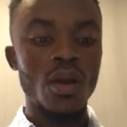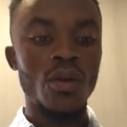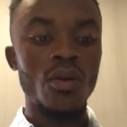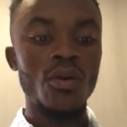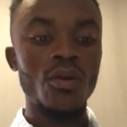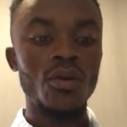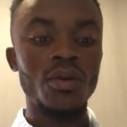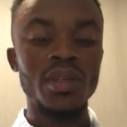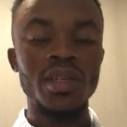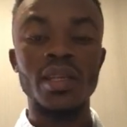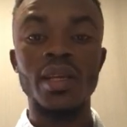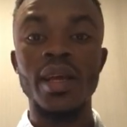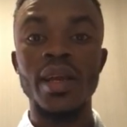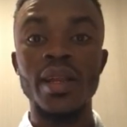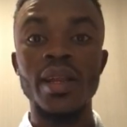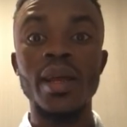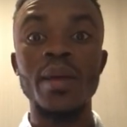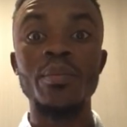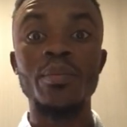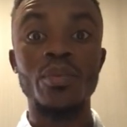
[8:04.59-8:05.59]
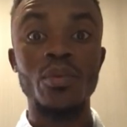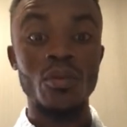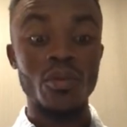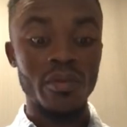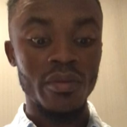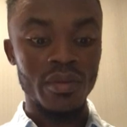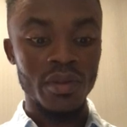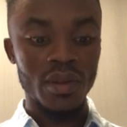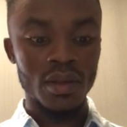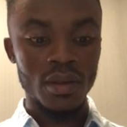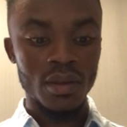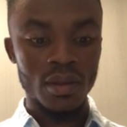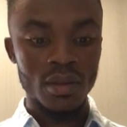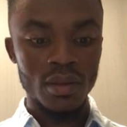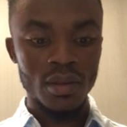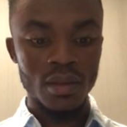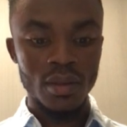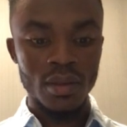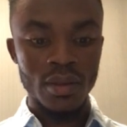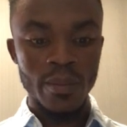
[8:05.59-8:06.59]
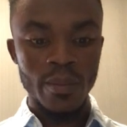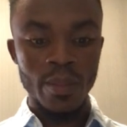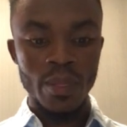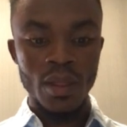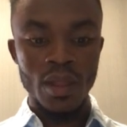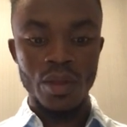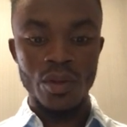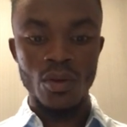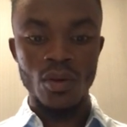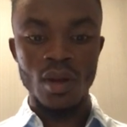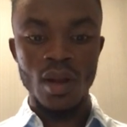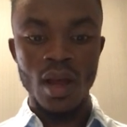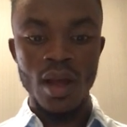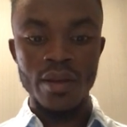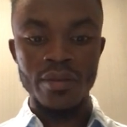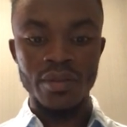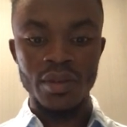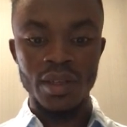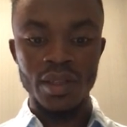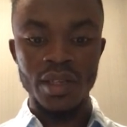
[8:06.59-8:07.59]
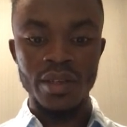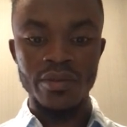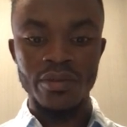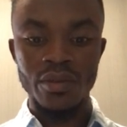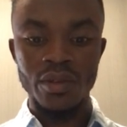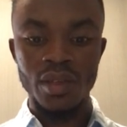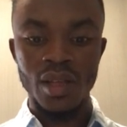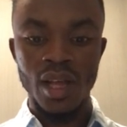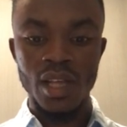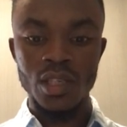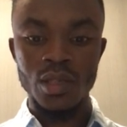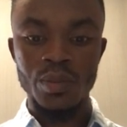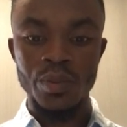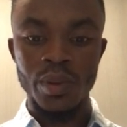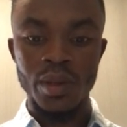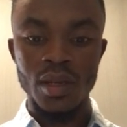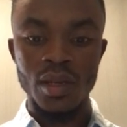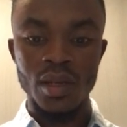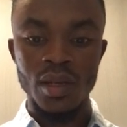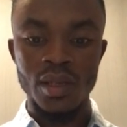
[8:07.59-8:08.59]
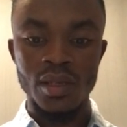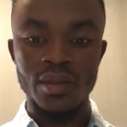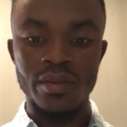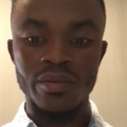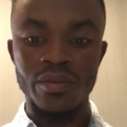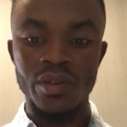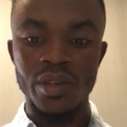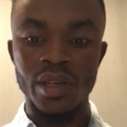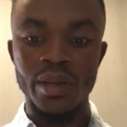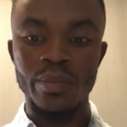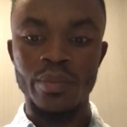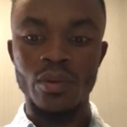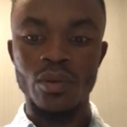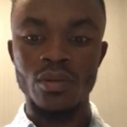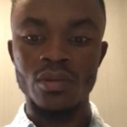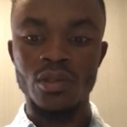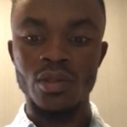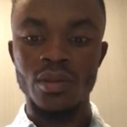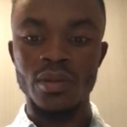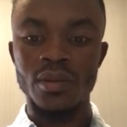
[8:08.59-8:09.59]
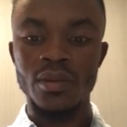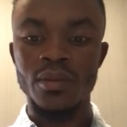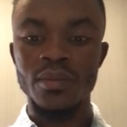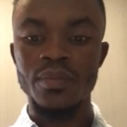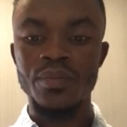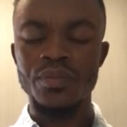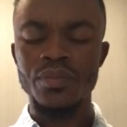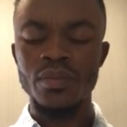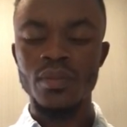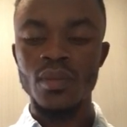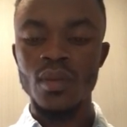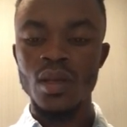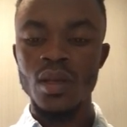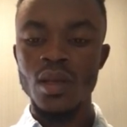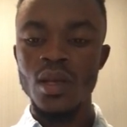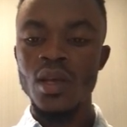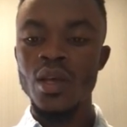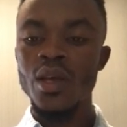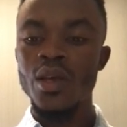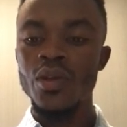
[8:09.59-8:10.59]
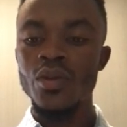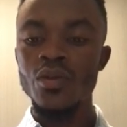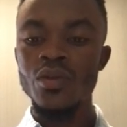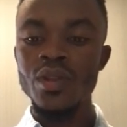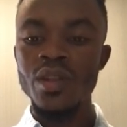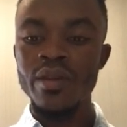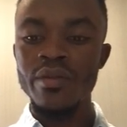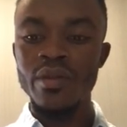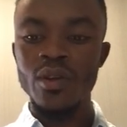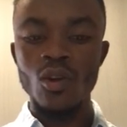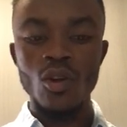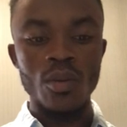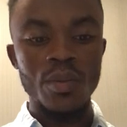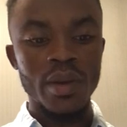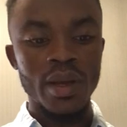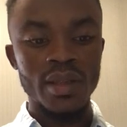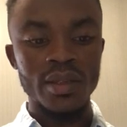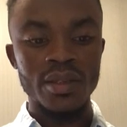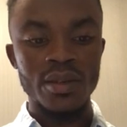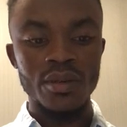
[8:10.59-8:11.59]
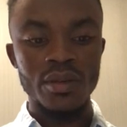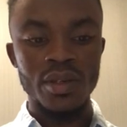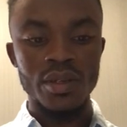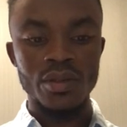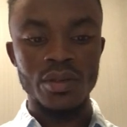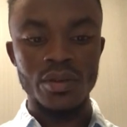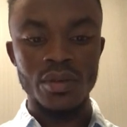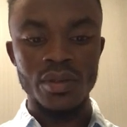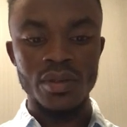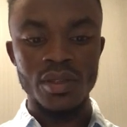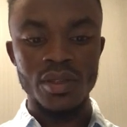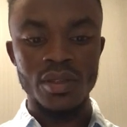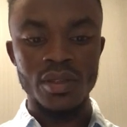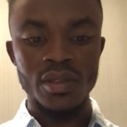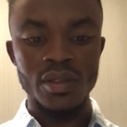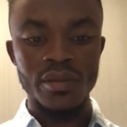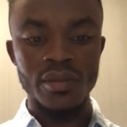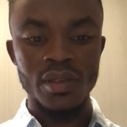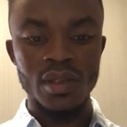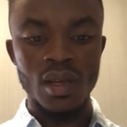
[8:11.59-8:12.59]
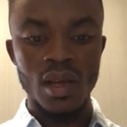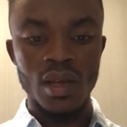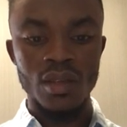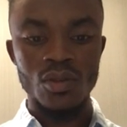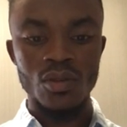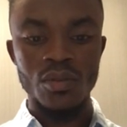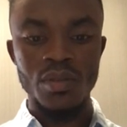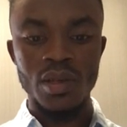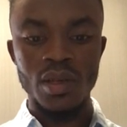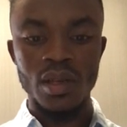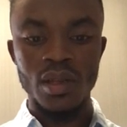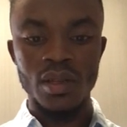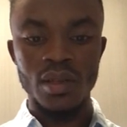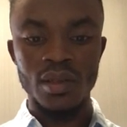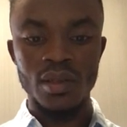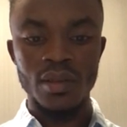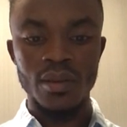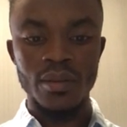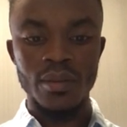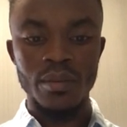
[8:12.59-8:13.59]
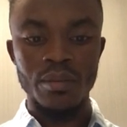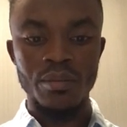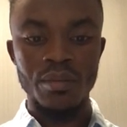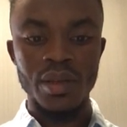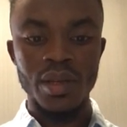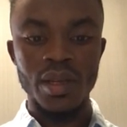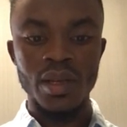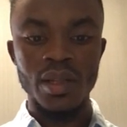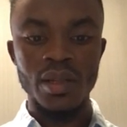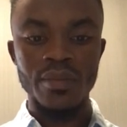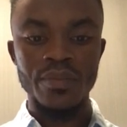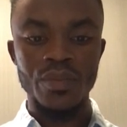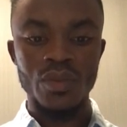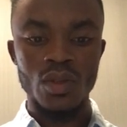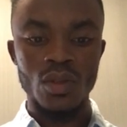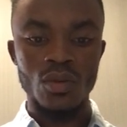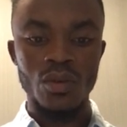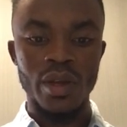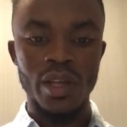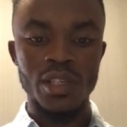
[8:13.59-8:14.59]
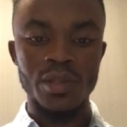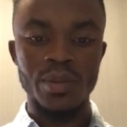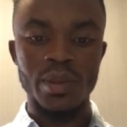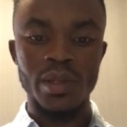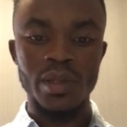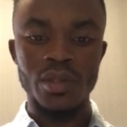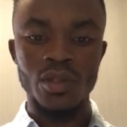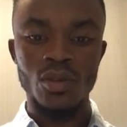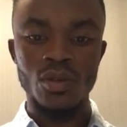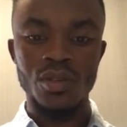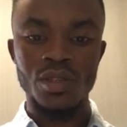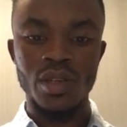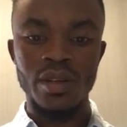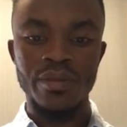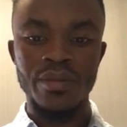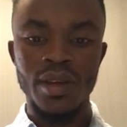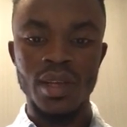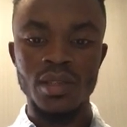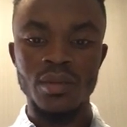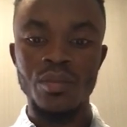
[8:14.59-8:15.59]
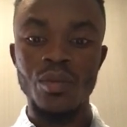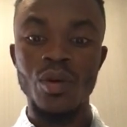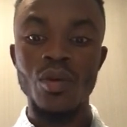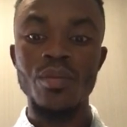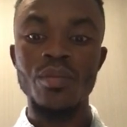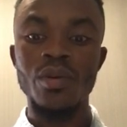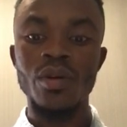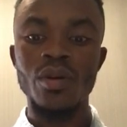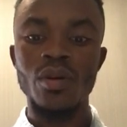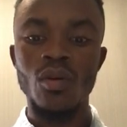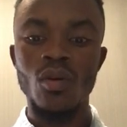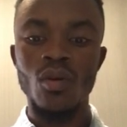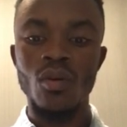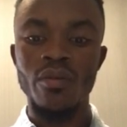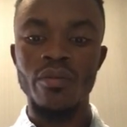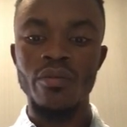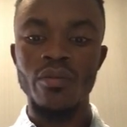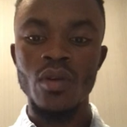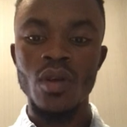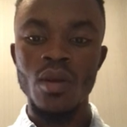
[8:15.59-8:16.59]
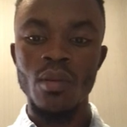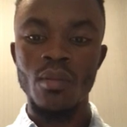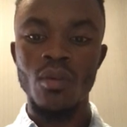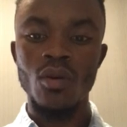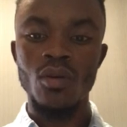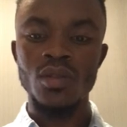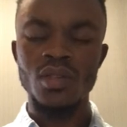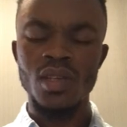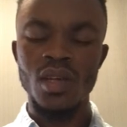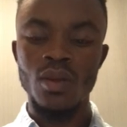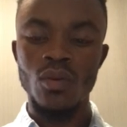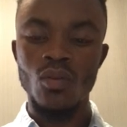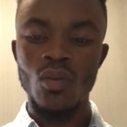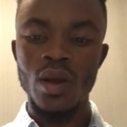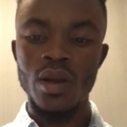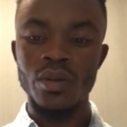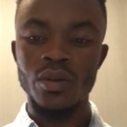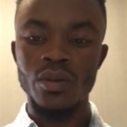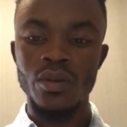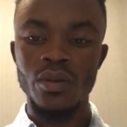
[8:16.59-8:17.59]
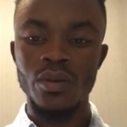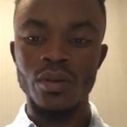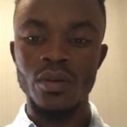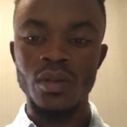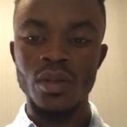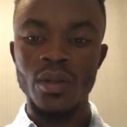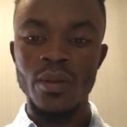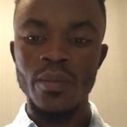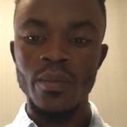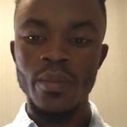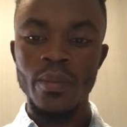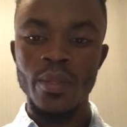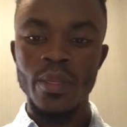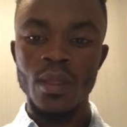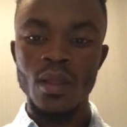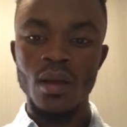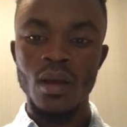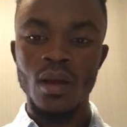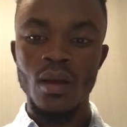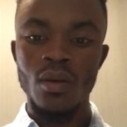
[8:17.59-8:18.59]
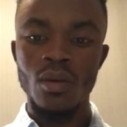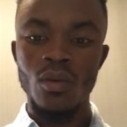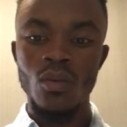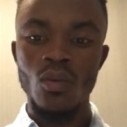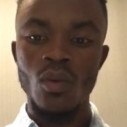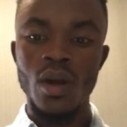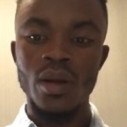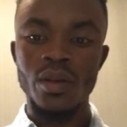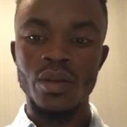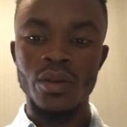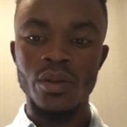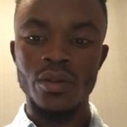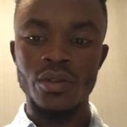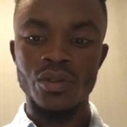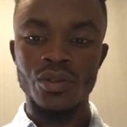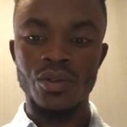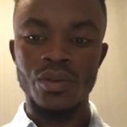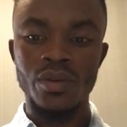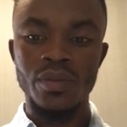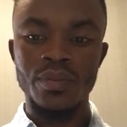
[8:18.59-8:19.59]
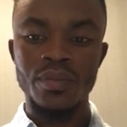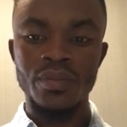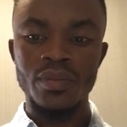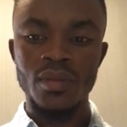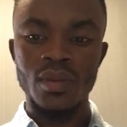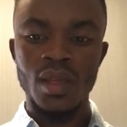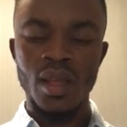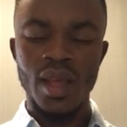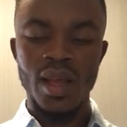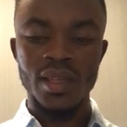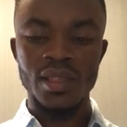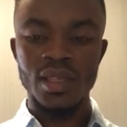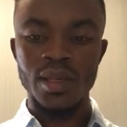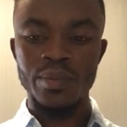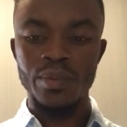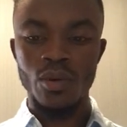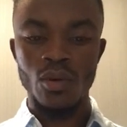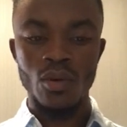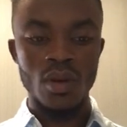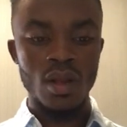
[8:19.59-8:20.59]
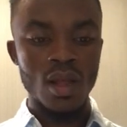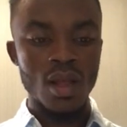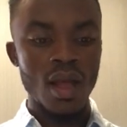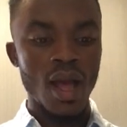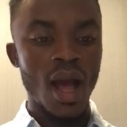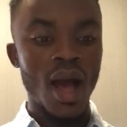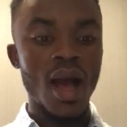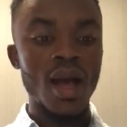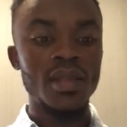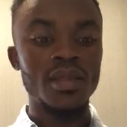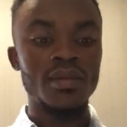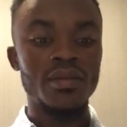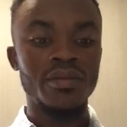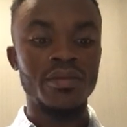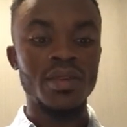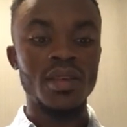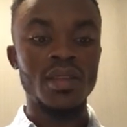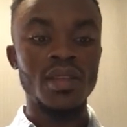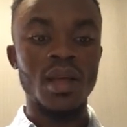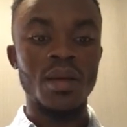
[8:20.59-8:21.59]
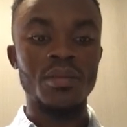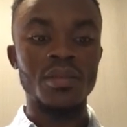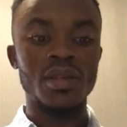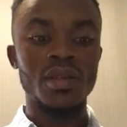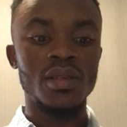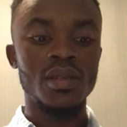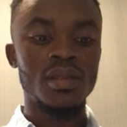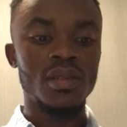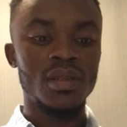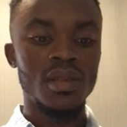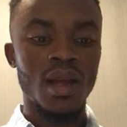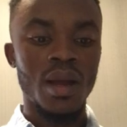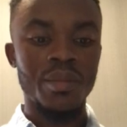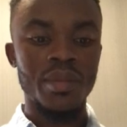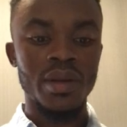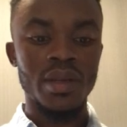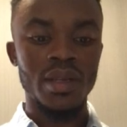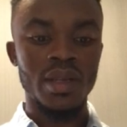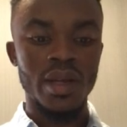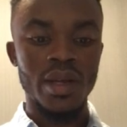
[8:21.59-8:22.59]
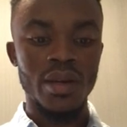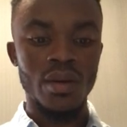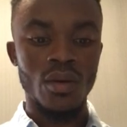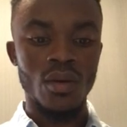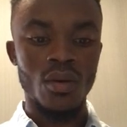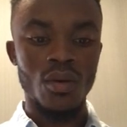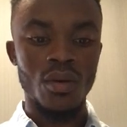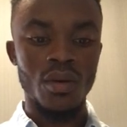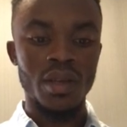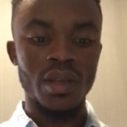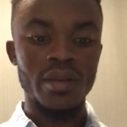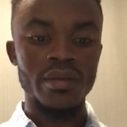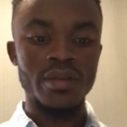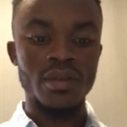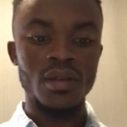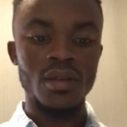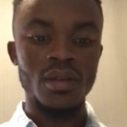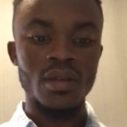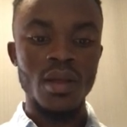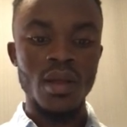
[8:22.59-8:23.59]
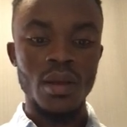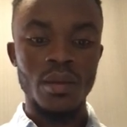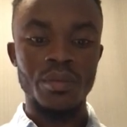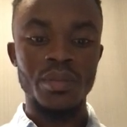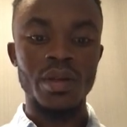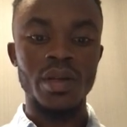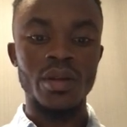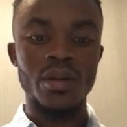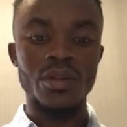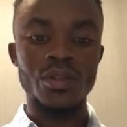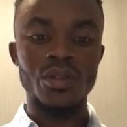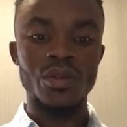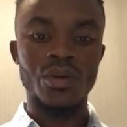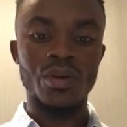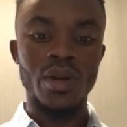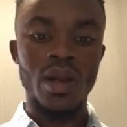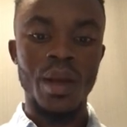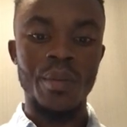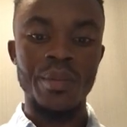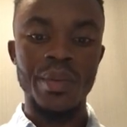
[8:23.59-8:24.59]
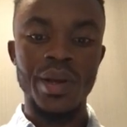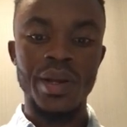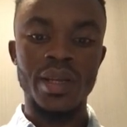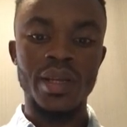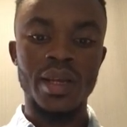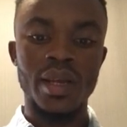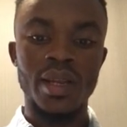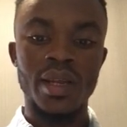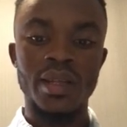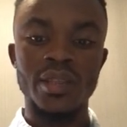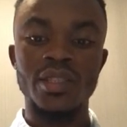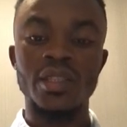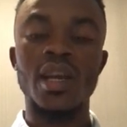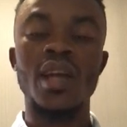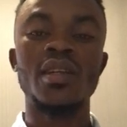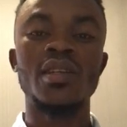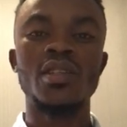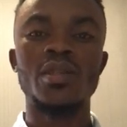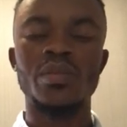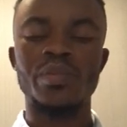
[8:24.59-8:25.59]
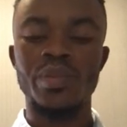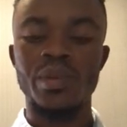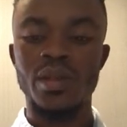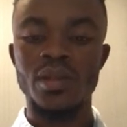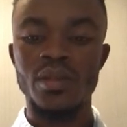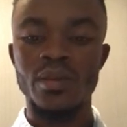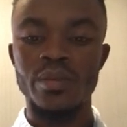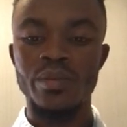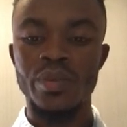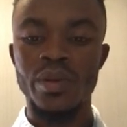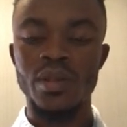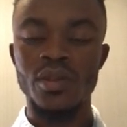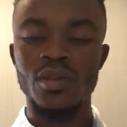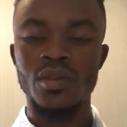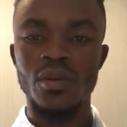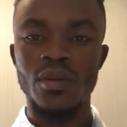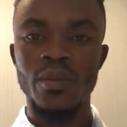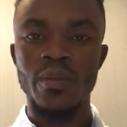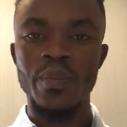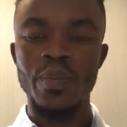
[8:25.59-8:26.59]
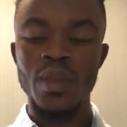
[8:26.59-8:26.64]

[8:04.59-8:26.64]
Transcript: Learning and improving your life in different aspects is very important. You develop intercultural sensitivity as you begin begin to experience yourself as member of more than one, one culture. Example, as Vietnamese American or even bicultural American and Chinese person.